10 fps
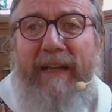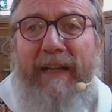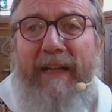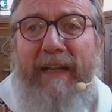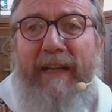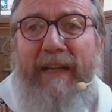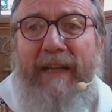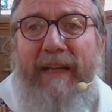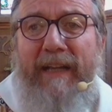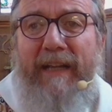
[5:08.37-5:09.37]
that
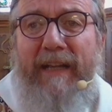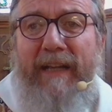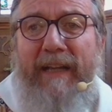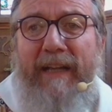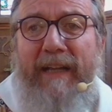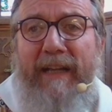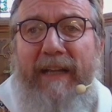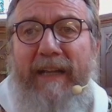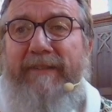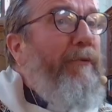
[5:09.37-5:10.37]
those of you who are
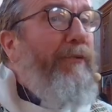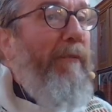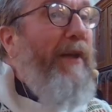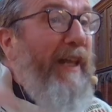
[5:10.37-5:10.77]
coming from other